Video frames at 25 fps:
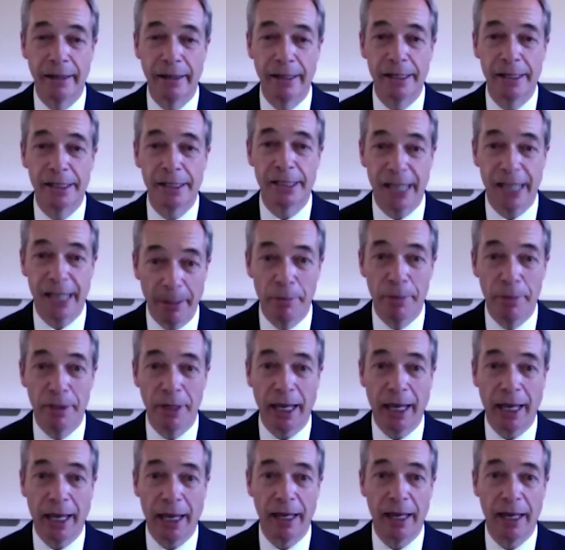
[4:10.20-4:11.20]

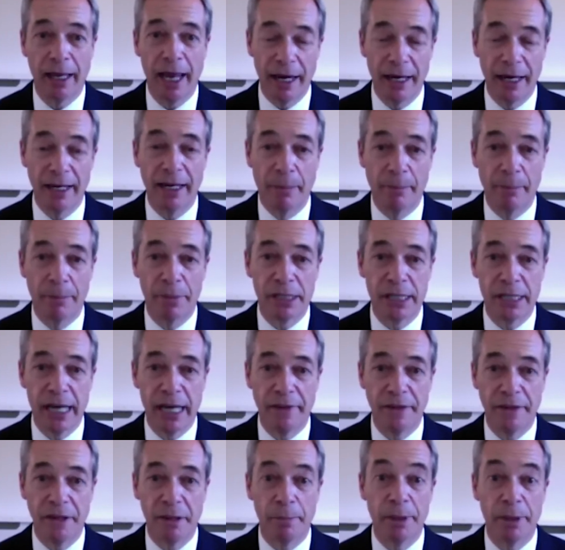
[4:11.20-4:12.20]
somebody in number
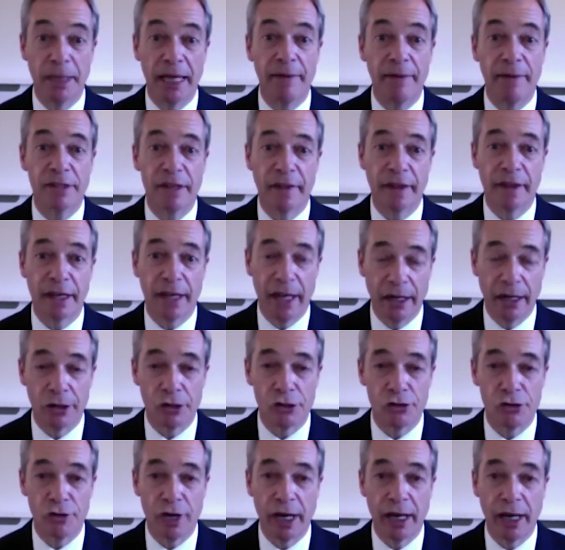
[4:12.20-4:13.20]
10 that believes in the
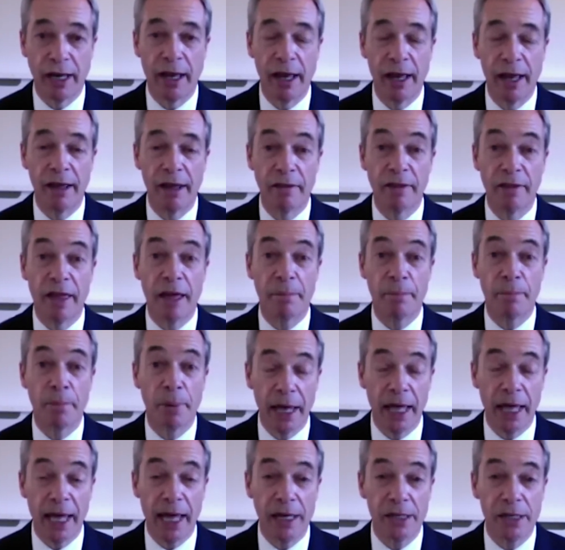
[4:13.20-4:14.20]
country, then
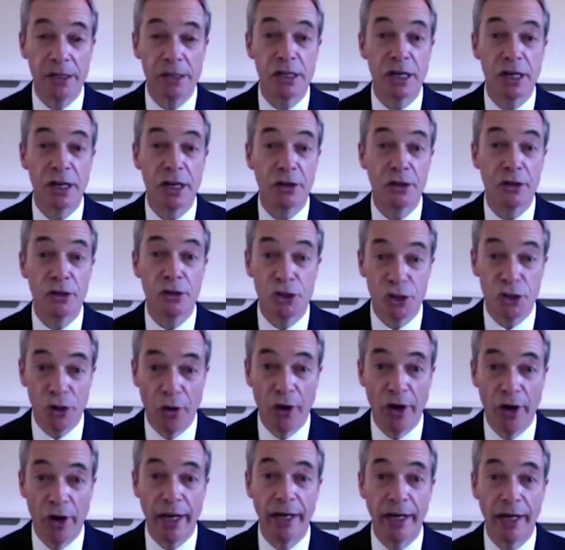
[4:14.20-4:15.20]
please
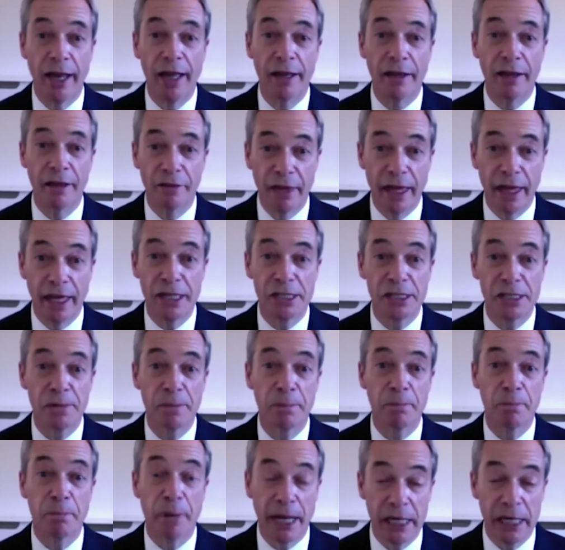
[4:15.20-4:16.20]
join this
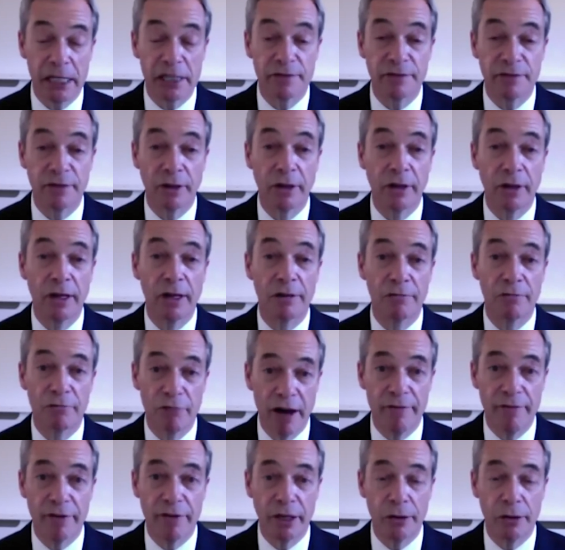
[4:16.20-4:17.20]
peaceful
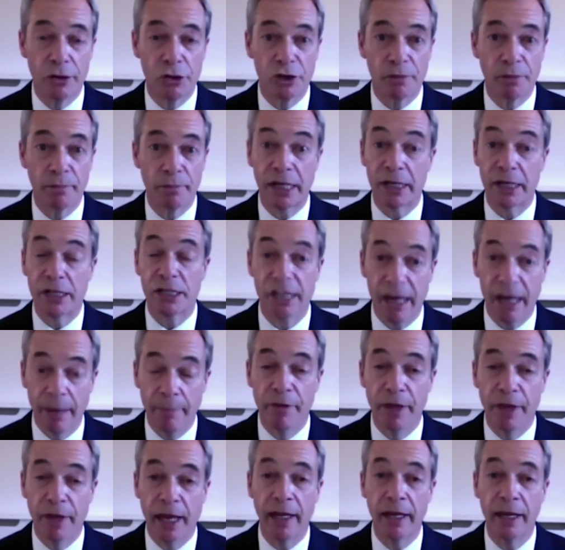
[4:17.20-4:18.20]
revolution because
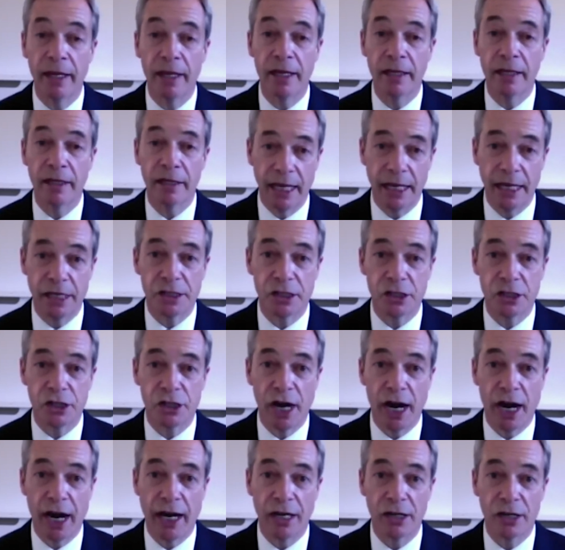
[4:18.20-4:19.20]
something needs to
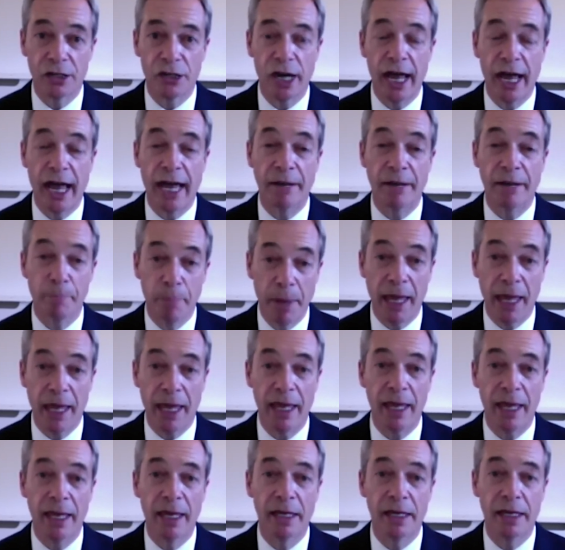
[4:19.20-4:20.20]
change and
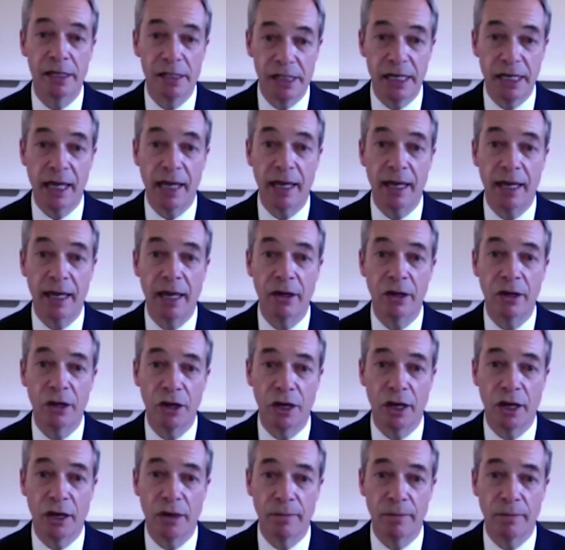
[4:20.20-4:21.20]

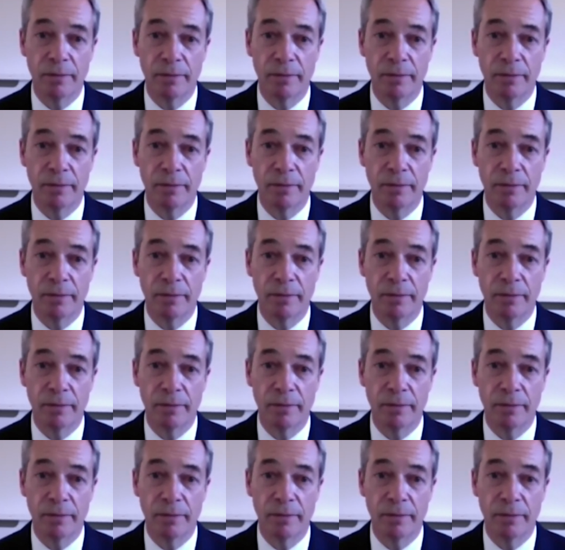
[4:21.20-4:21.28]
PDQ.